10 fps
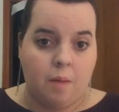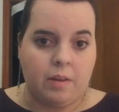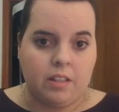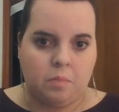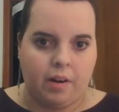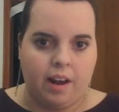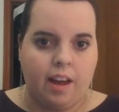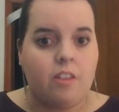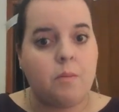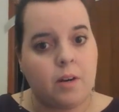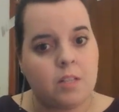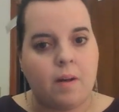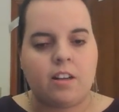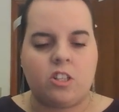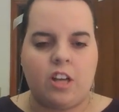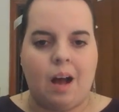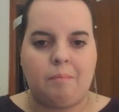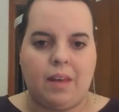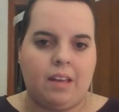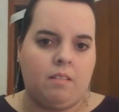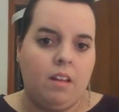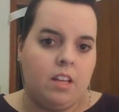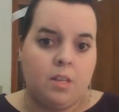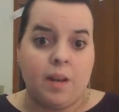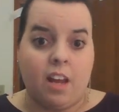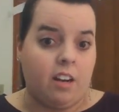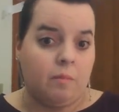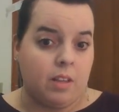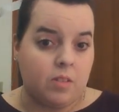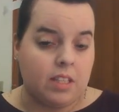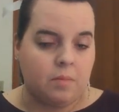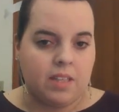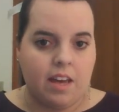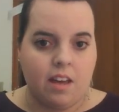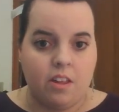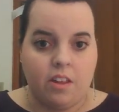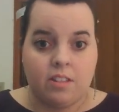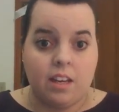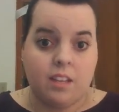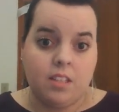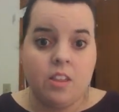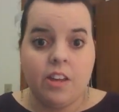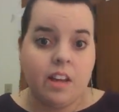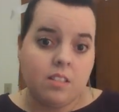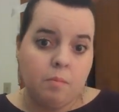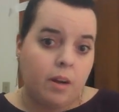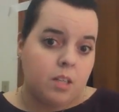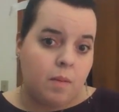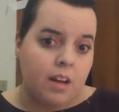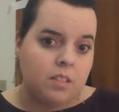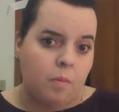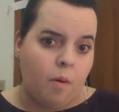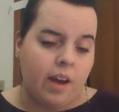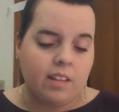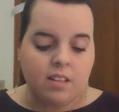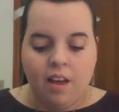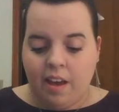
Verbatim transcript: shopping spree in the Birchbox shop. They depending on when you see them say it, they'll say 10,000 Birchbox points.